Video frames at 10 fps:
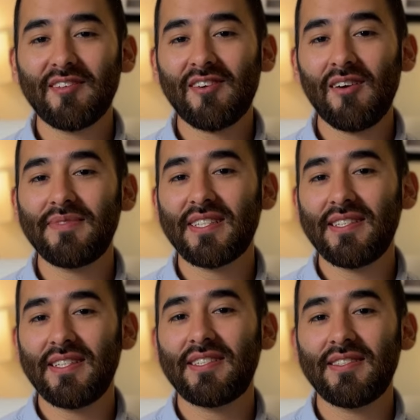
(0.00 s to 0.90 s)
the terms and
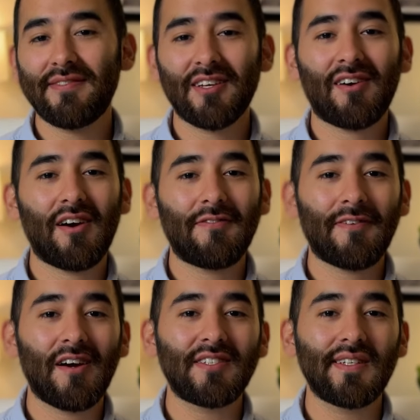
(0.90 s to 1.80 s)
conditions of the card
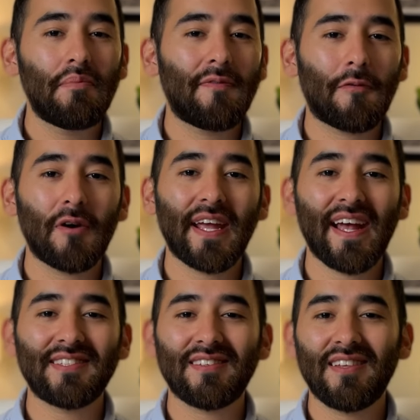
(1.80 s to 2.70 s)
first before
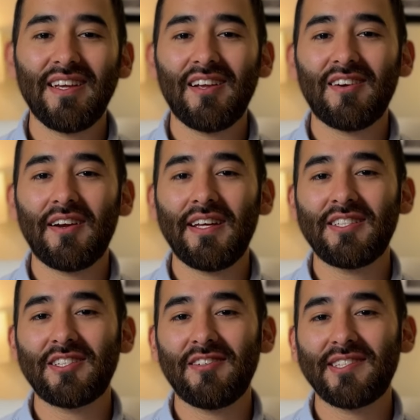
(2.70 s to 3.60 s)
canceling your
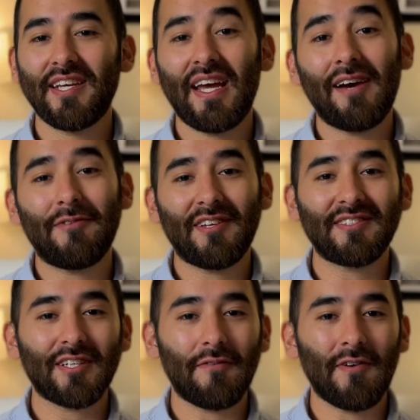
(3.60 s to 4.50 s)
insurance that you have with your
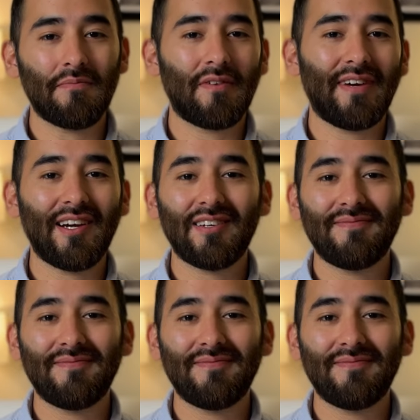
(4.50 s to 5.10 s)
cell phone provider.